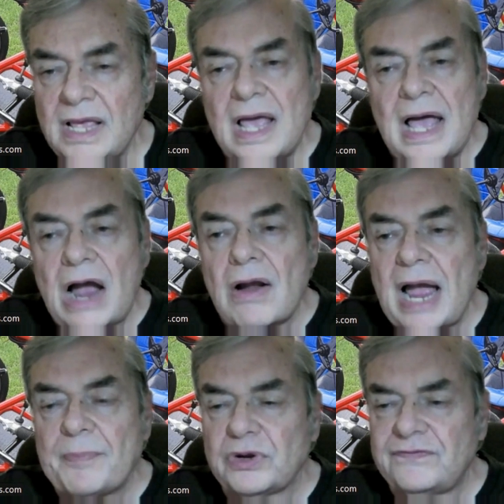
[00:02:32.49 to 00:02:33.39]
Our
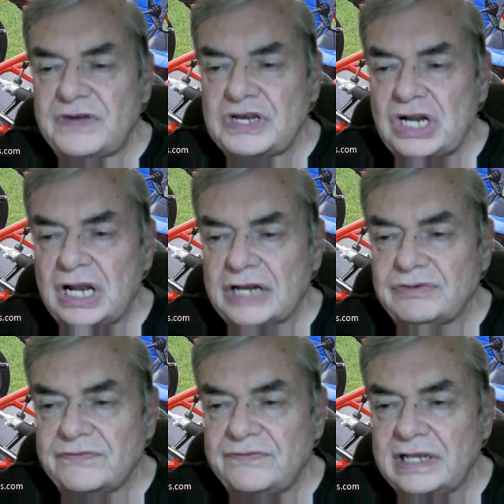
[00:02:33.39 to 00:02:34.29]
hyper-efficient electric
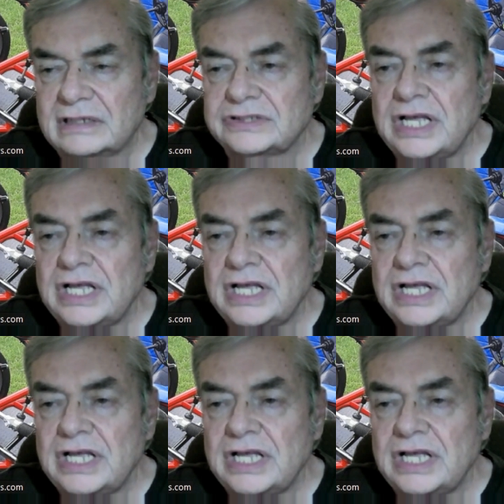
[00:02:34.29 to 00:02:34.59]
vehicles